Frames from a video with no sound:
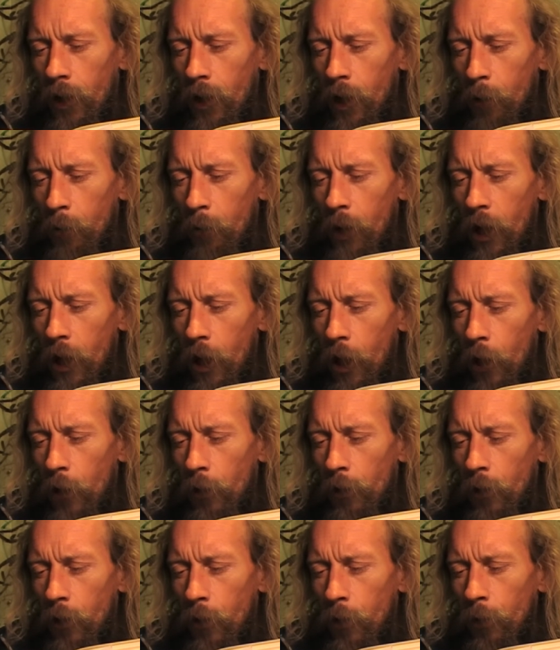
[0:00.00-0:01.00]
and my
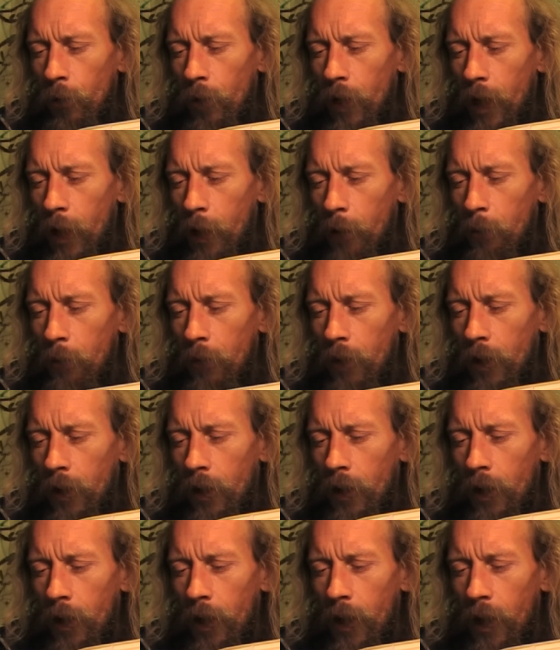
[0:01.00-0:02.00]
own new name.
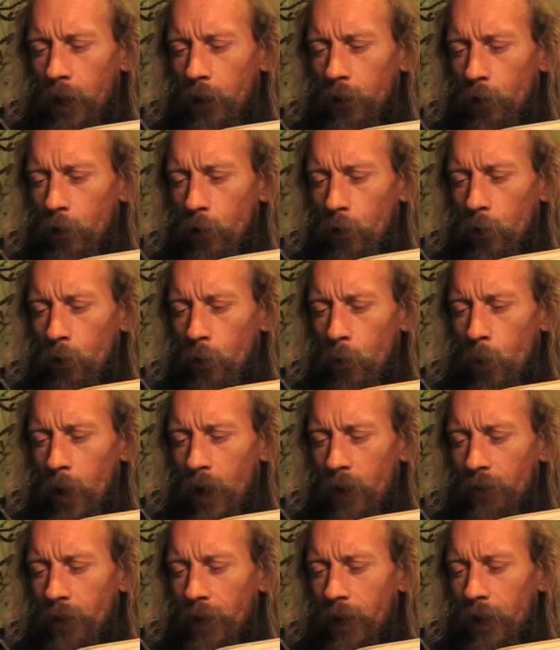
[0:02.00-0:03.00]
Hear you who
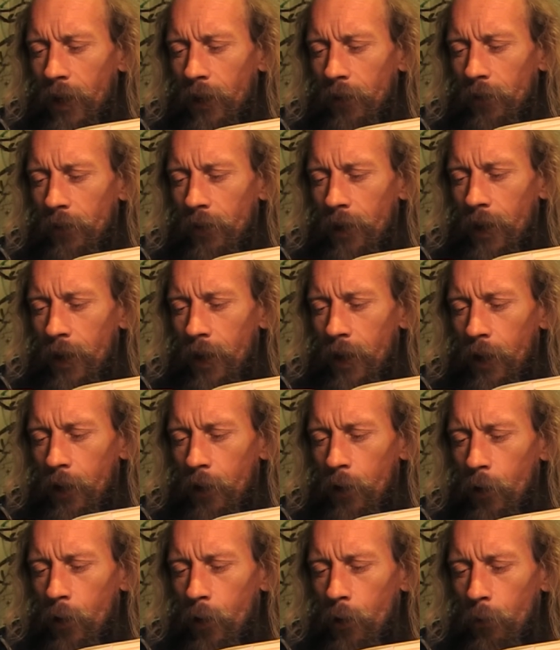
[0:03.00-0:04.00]
have ears to
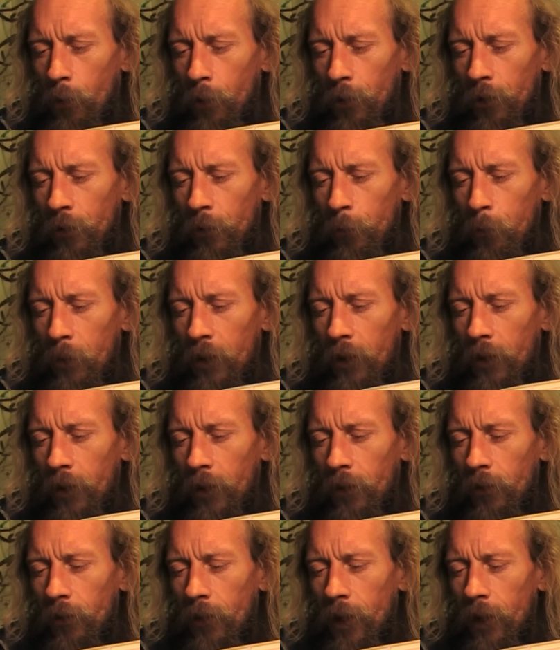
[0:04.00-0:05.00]
hear what the
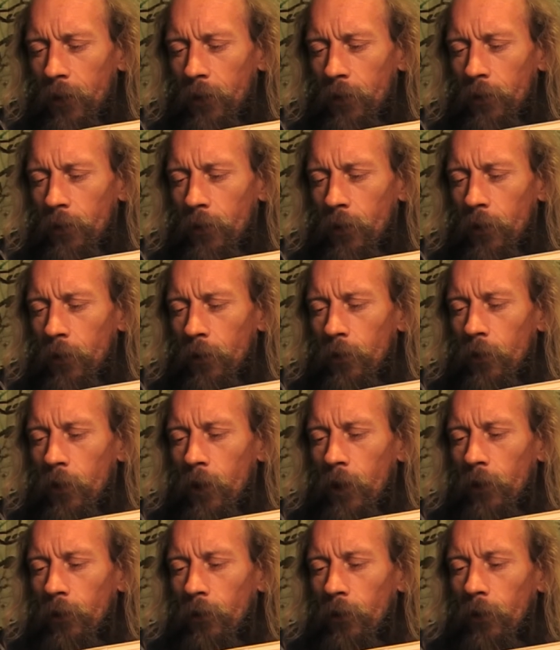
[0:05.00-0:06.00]
Spirit says to the
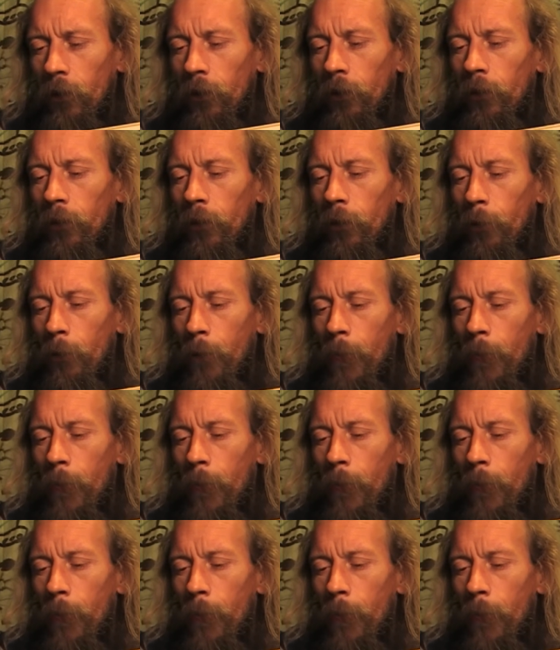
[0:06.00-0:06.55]
churches.